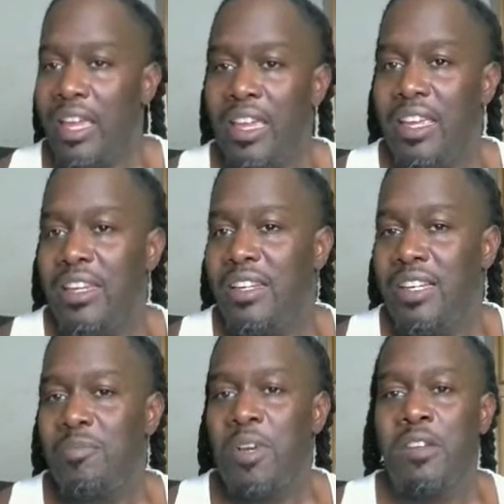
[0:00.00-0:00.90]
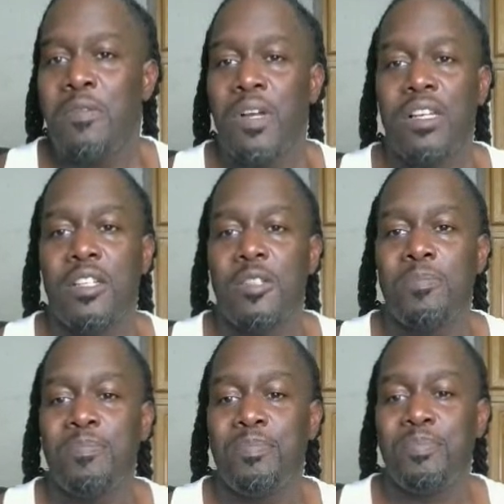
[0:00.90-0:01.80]
and this
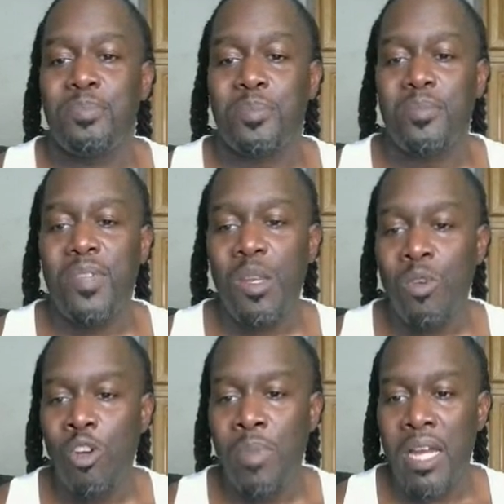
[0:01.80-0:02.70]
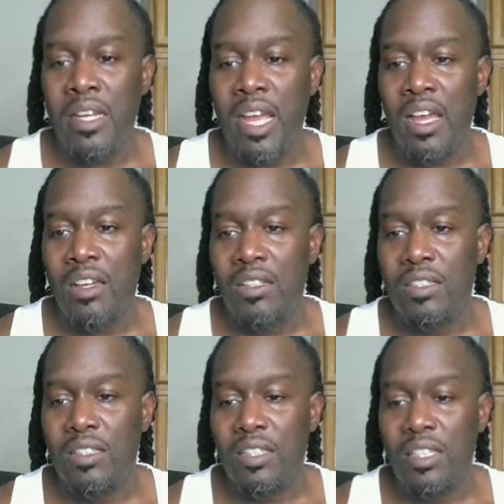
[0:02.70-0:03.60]
motherfucker rolled back
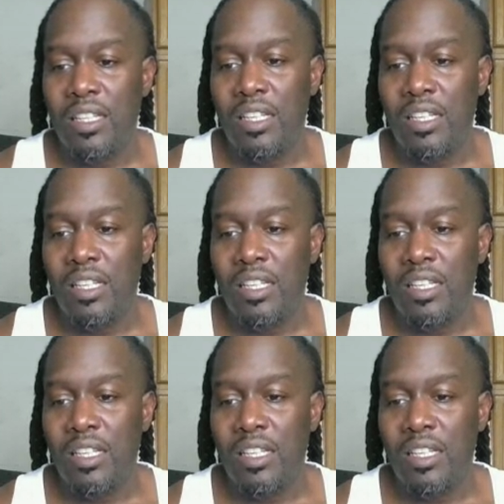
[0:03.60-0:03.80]
down.